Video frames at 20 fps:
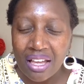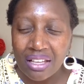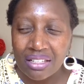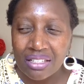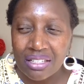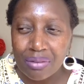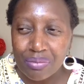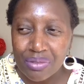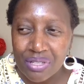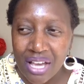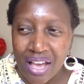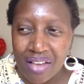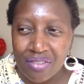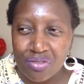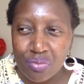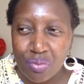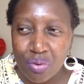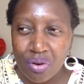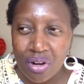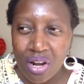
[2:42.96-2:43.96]

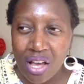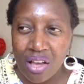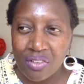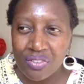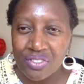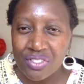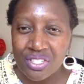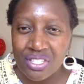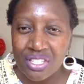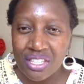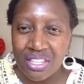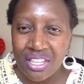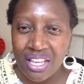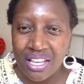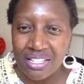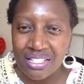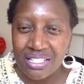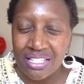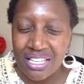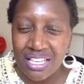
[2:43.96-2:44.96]
sometimes pronounce
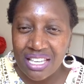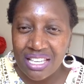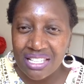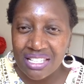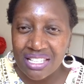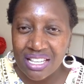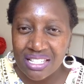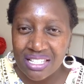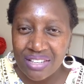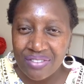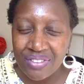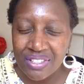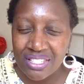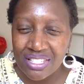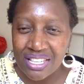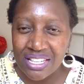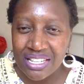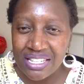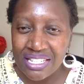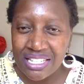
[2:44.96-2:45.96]
their T's as if
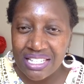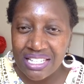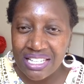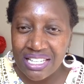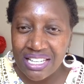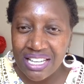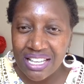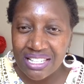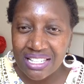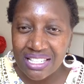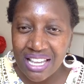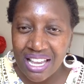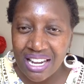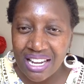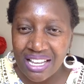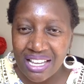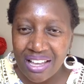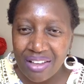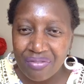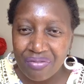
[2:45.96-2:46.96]
it's a D,
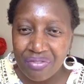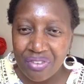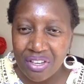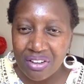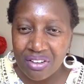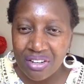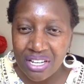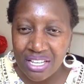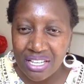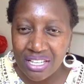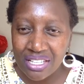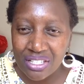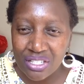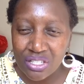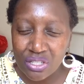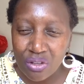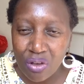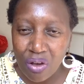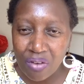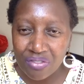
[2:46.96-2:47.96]
a very
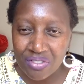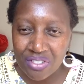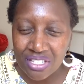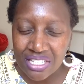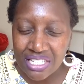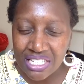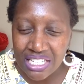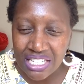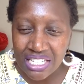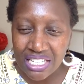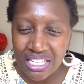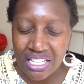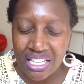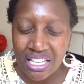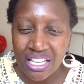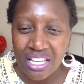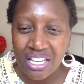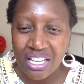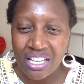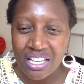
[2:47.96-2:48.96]
soft D.
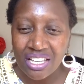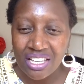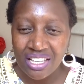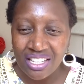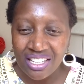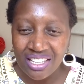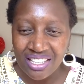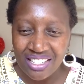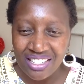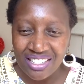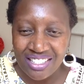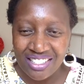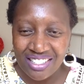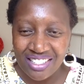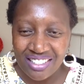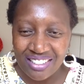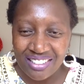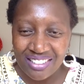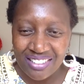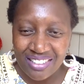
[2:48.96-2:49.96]

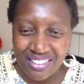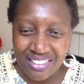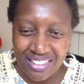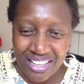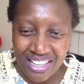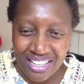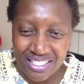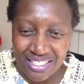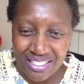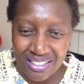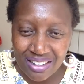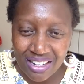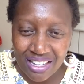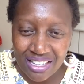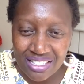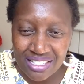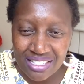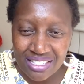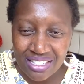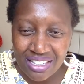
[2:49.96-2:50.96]
So, okay, so
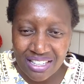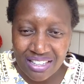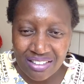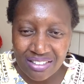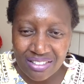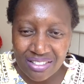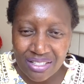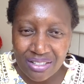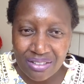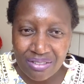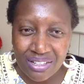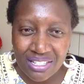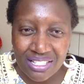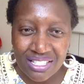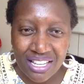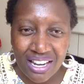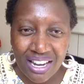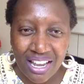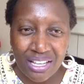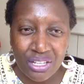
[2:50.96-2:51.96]
let's go. So
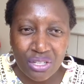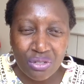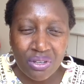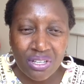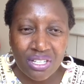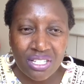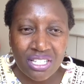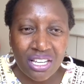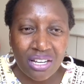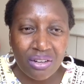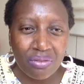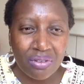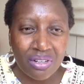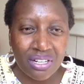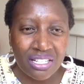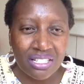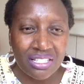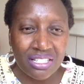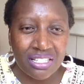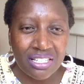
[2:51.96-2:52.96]
what's an I-20 and what
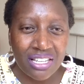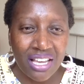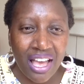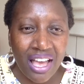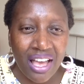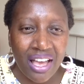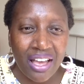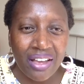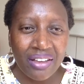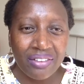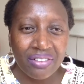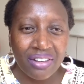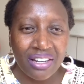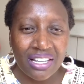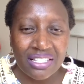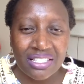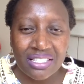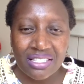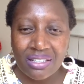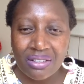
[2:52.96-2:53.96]
does it have?
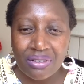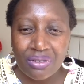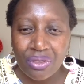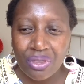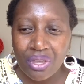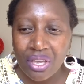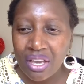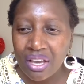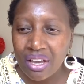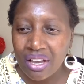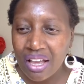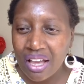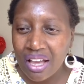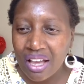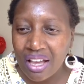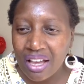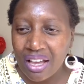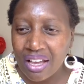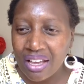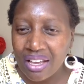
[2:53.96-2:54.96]
Let's go there,
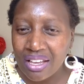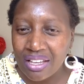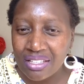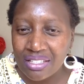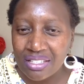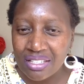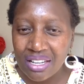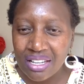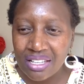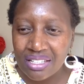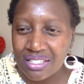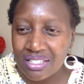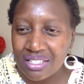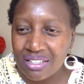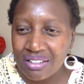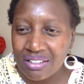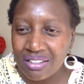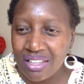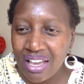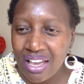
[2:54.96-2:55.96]
guys. Let's
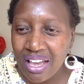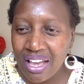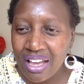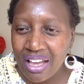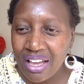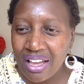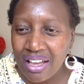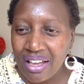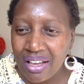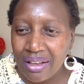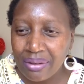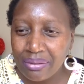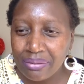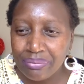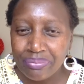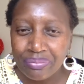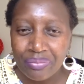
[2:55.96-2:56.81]
go there.